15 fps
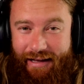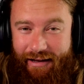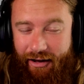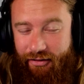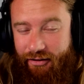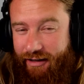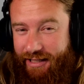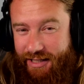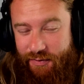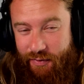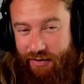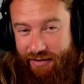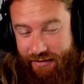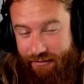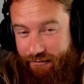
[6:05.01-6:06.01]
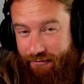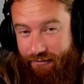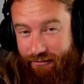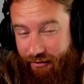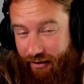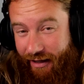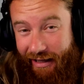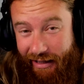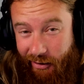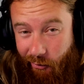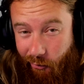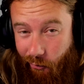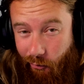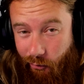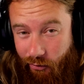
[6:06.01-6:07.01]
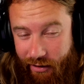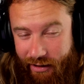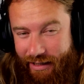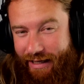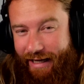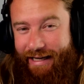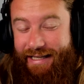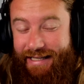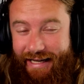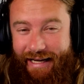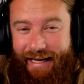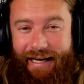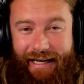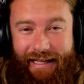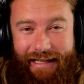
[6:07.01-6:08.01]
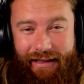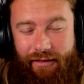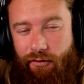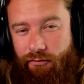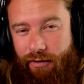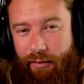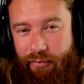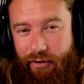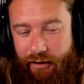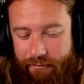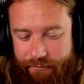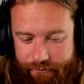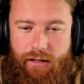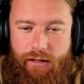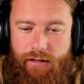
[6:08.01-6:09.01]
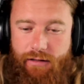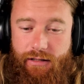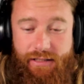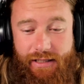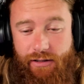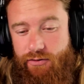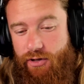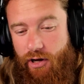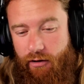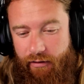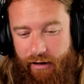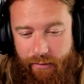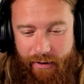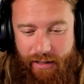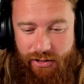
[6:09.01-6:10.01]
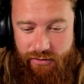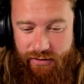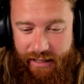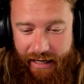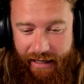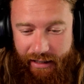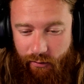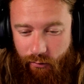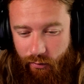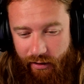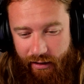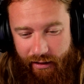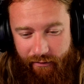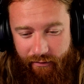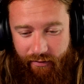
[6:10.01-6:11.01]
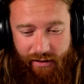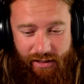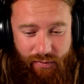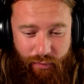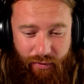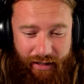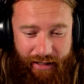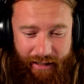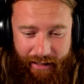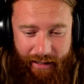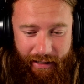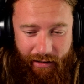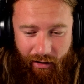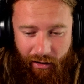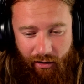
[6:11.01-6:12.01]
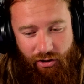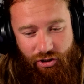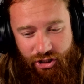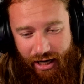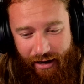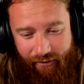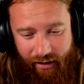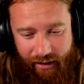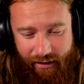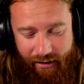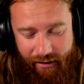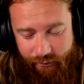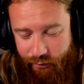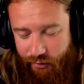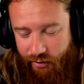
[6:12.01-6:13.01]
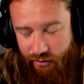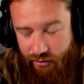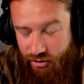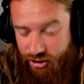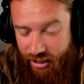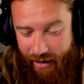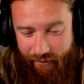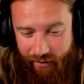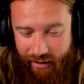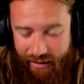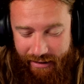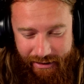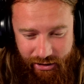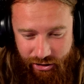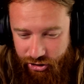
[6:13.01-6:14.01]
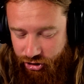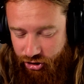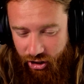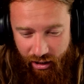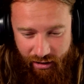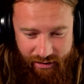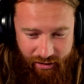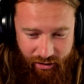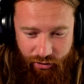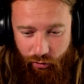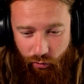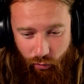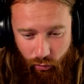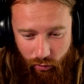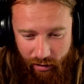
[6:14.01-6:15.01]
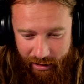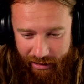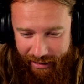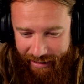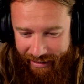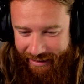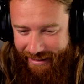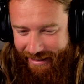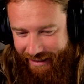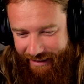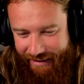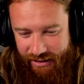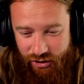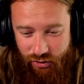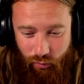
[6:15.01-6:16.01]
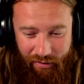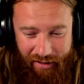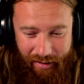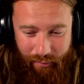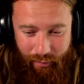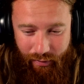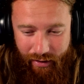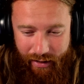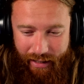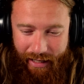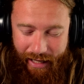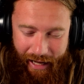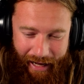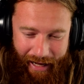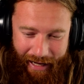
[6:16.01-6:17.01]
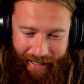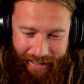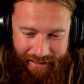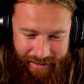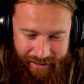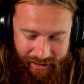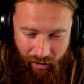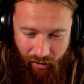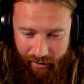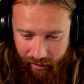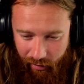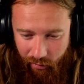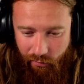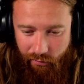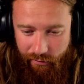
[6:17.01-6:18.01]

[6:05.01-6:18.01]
I think the spear is fucking cool. And secondly, the rapier. The skills that I recommend you take with the spear are javelin, because javelin is just cool. Sweep and cyclone.